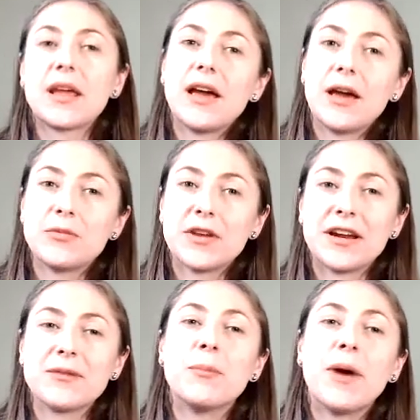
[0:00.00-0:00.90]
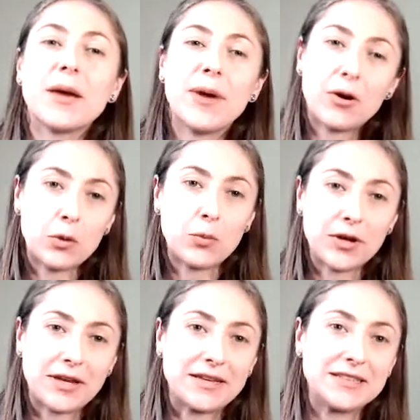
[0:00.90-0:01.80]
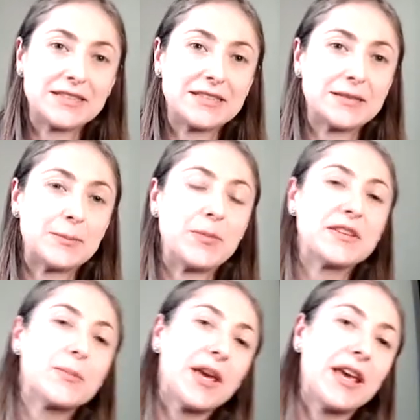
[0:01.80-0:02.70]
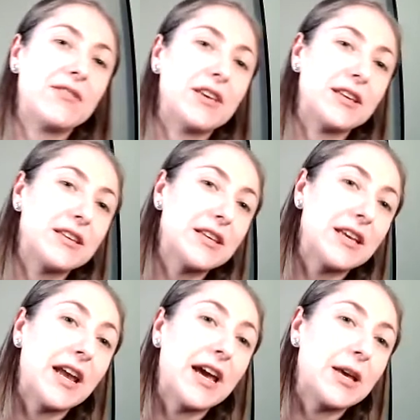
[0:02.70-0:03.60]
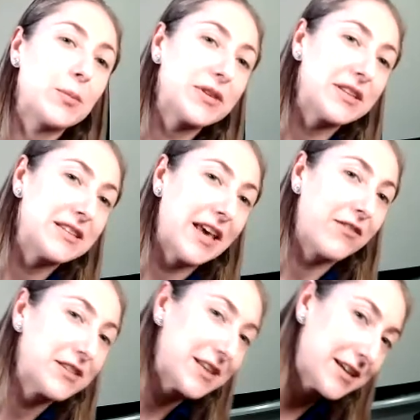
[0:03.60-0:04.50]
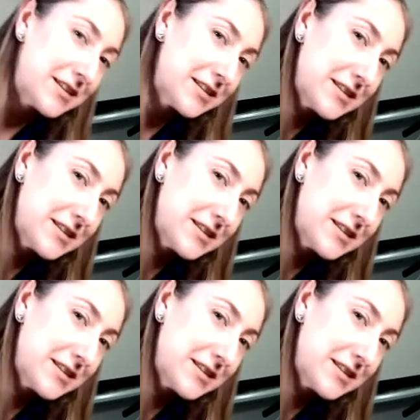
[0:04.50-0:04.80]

I'm sorry, my PowerPoint is misbehaving. Can I please have a sec?